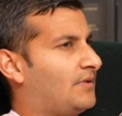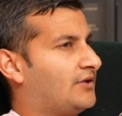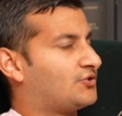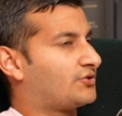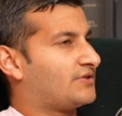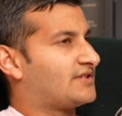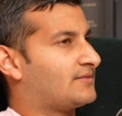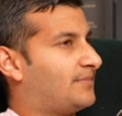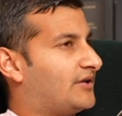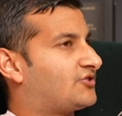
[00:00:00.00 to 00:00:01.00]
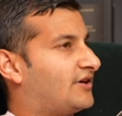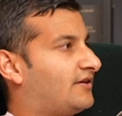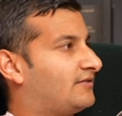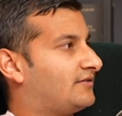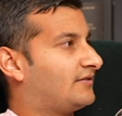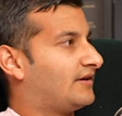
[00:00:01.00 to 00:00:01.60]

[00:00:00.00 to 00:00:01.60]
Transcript: insurance is a bitch, I know.